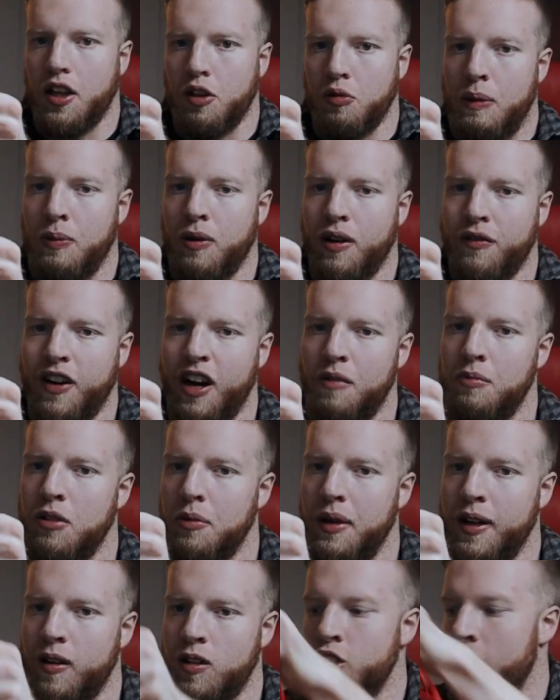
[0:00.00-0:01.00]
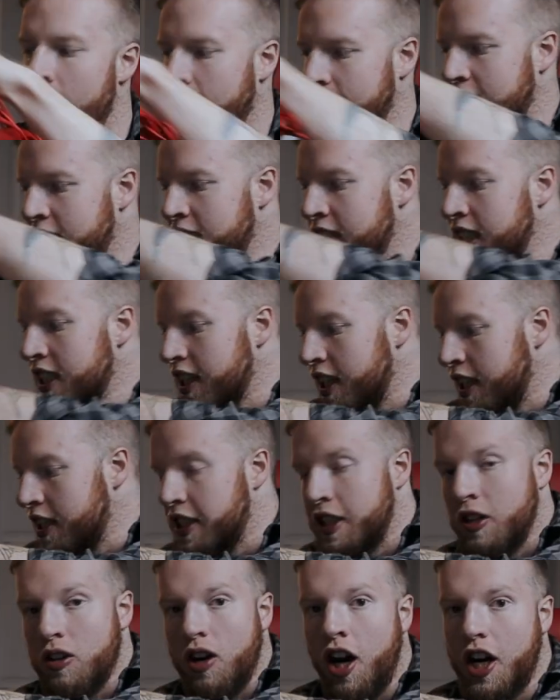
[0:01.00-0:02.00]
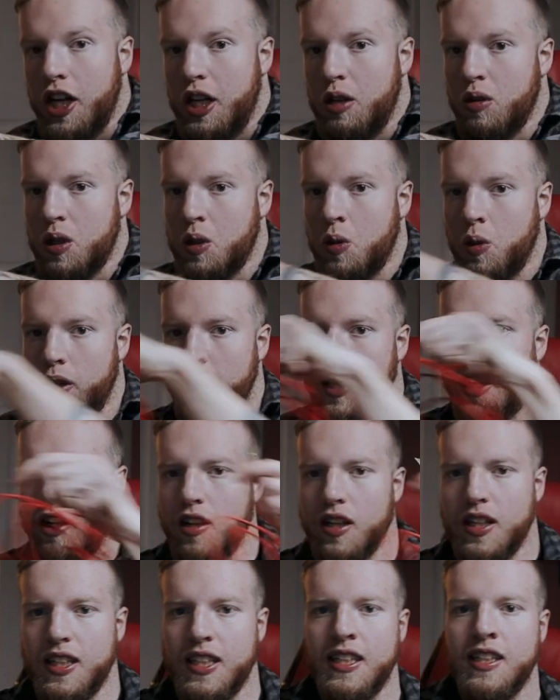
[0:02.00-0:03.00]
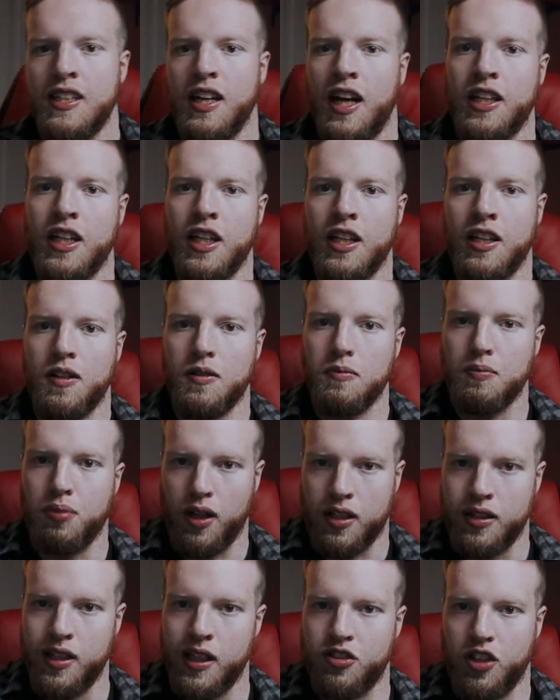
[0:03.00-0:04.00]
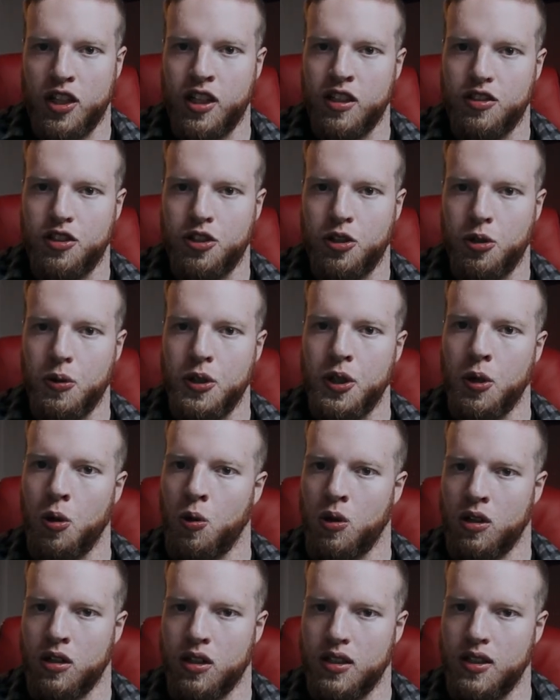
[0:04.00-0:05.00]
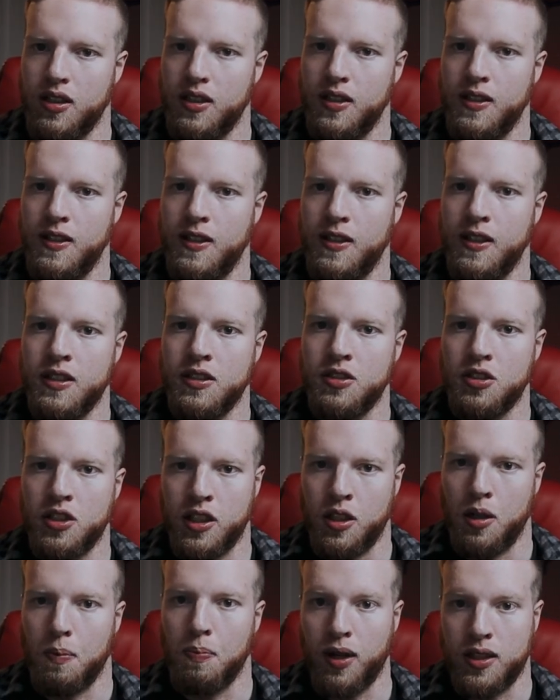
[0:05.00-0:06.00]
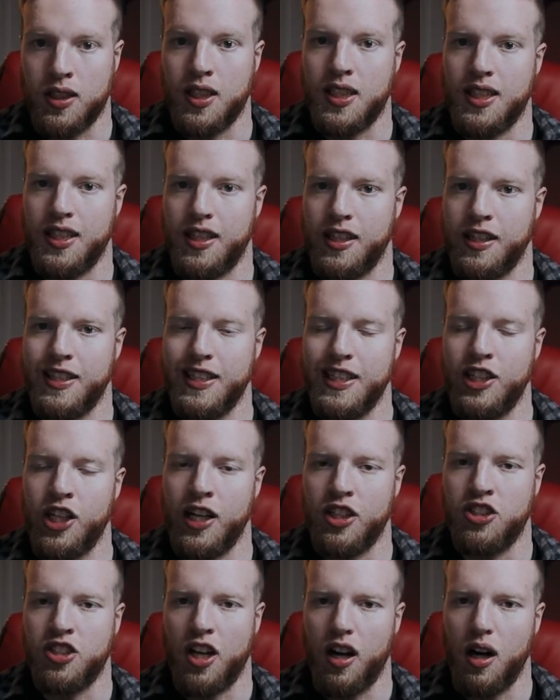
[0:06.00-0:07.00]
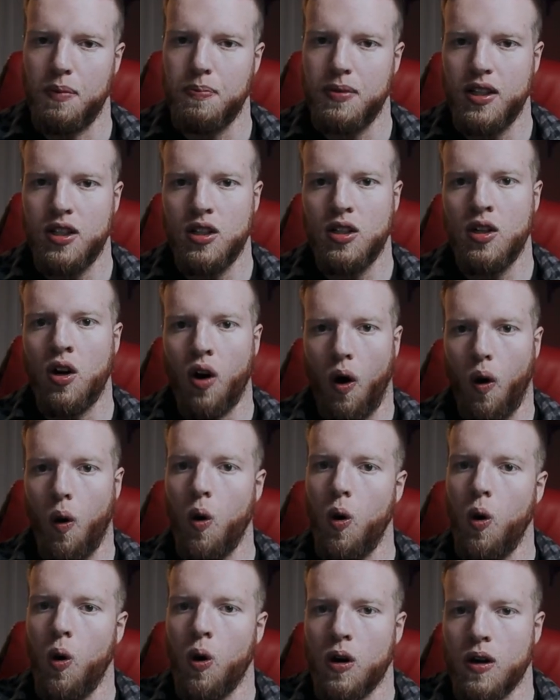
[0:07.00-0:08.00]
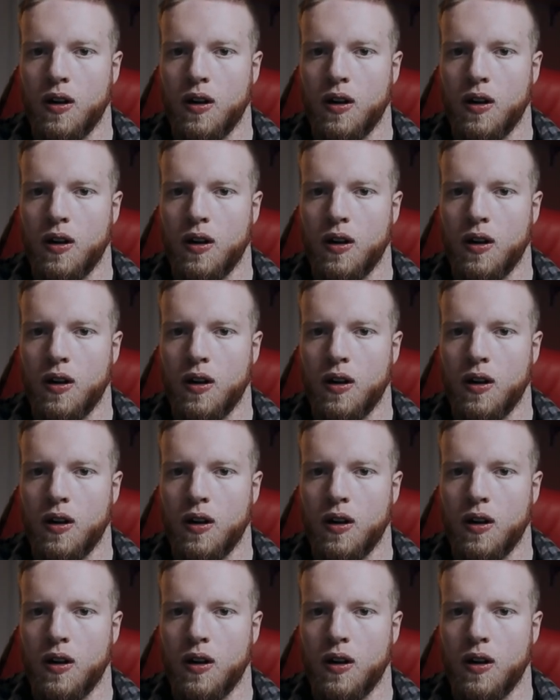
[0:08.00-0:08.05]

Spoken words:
3.5 millimeter jack into your audio recorder here, and then plug this into the DJ setup. Or